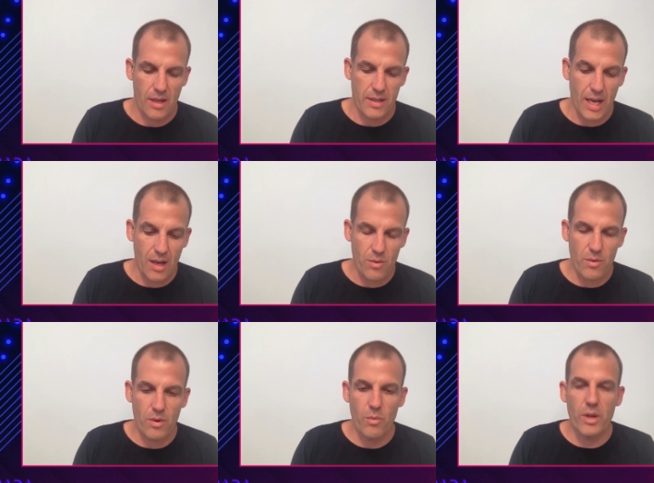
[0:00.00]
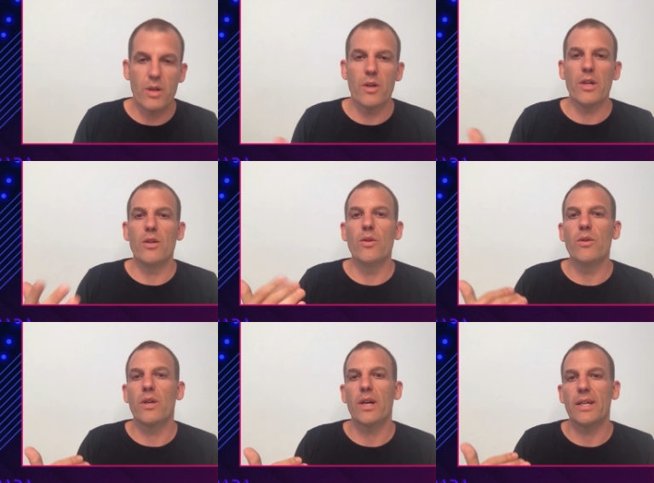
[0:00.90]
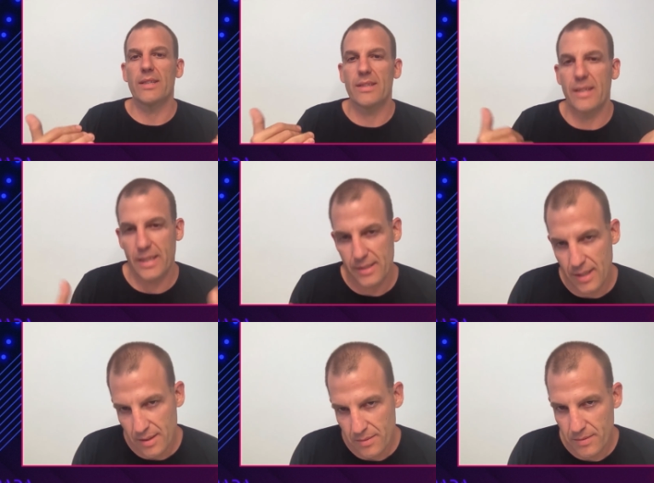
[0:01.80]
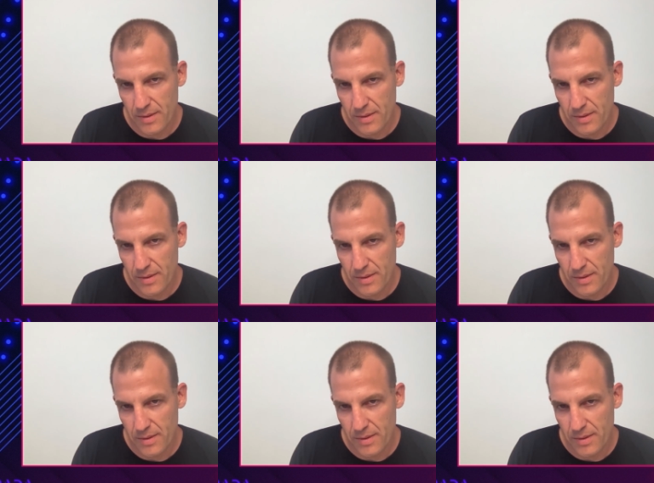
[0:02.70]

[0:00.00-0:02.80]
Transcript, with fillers: Now we're gonna look at the data